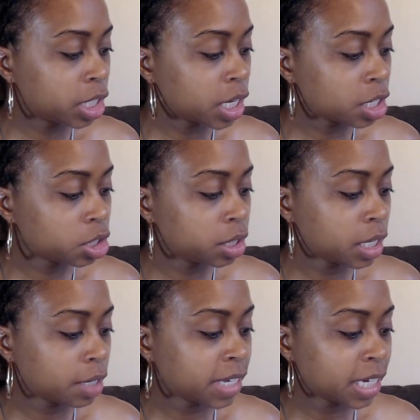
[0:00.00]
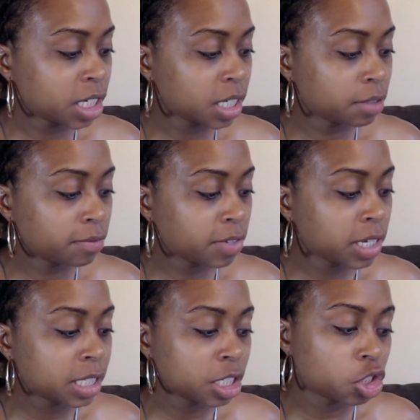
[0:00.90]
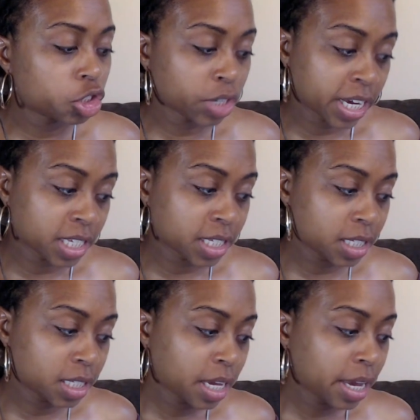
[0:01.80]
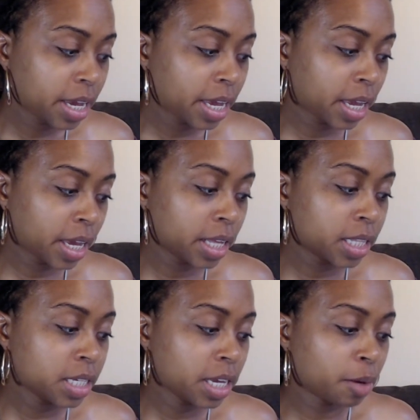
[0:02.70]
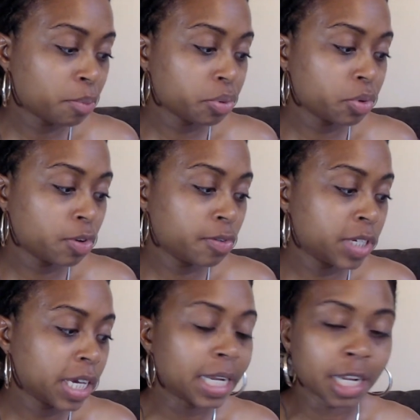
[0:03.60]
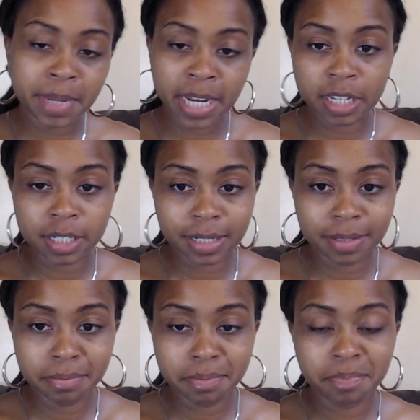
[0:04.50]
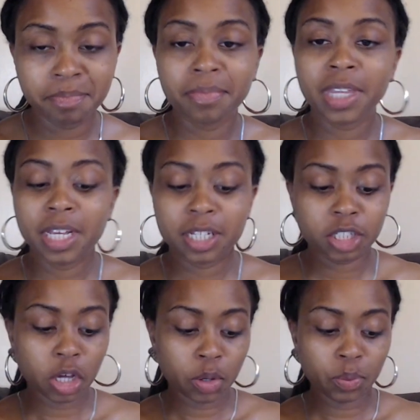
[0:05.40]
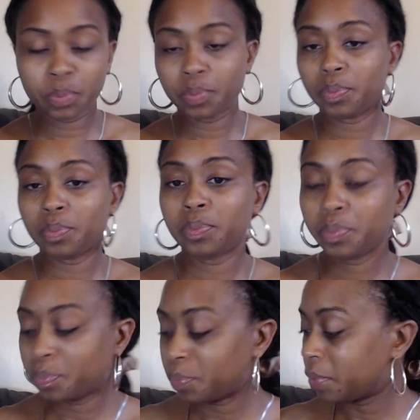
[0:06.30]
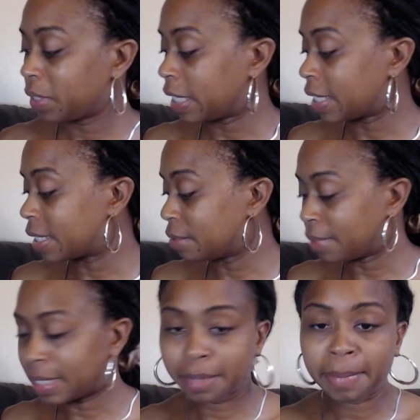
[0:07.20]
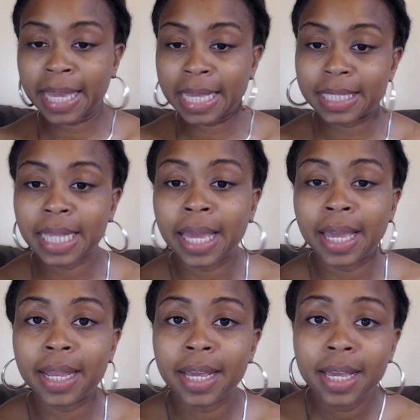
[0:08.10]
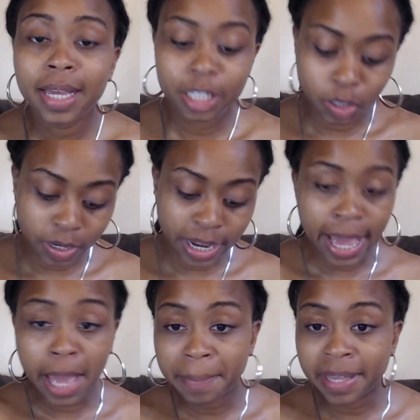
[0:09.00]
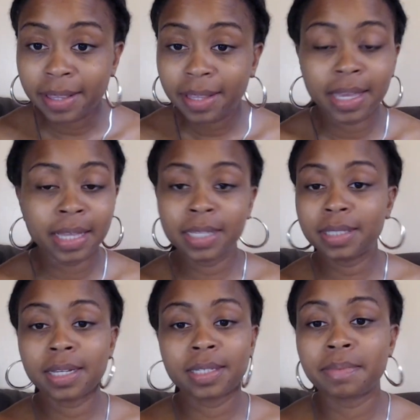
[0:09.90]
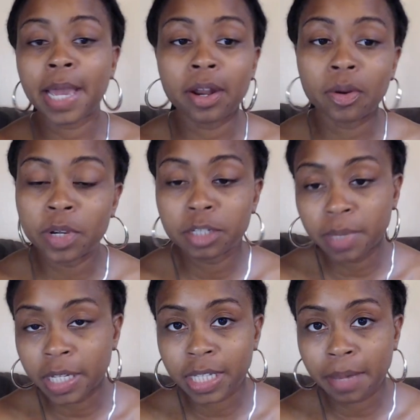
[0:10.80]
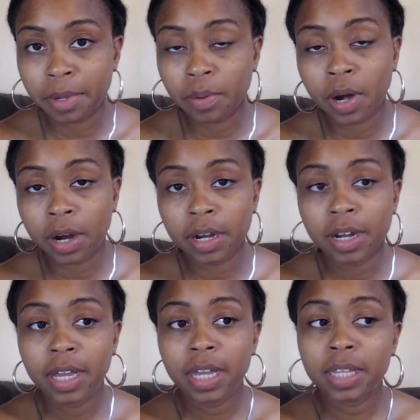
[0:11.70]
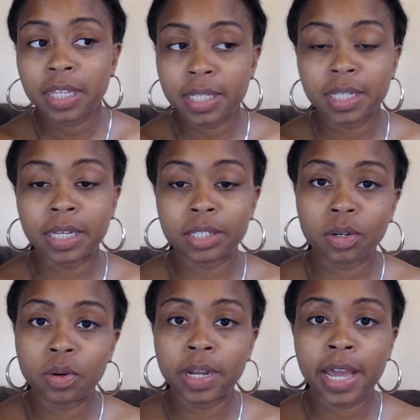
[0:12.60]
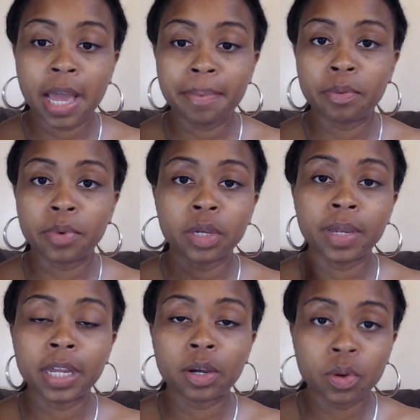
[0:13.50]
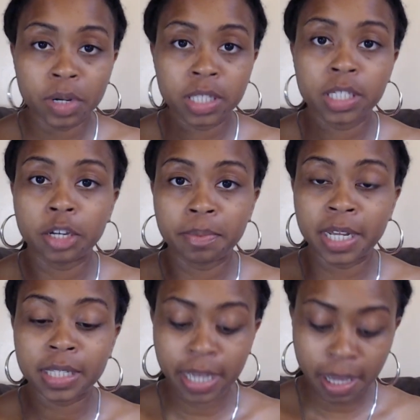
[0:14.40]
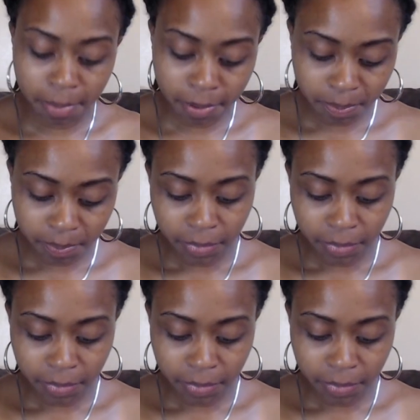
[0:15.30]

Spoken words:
reduction of digestive distress, and improved elimination. So this is what the man said is going to happen. And this doesn't matter which blood type you are. These things are going to happen when you eat according to your blood type.